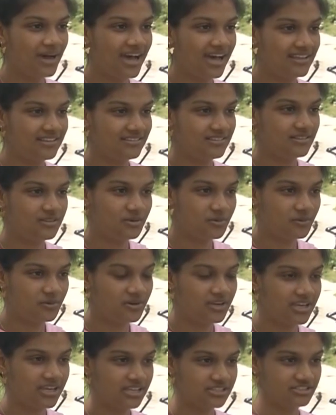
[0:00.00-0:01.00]
has no
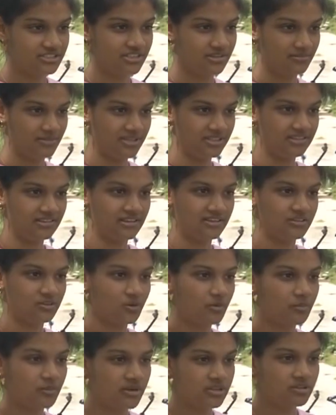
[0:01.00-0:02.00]
age limits. It's
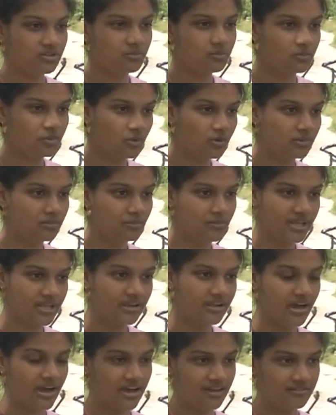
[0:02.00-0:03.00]
open to both
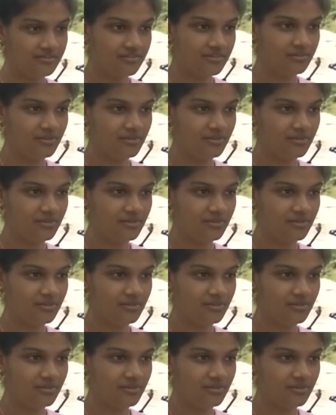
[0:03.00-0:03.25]
male and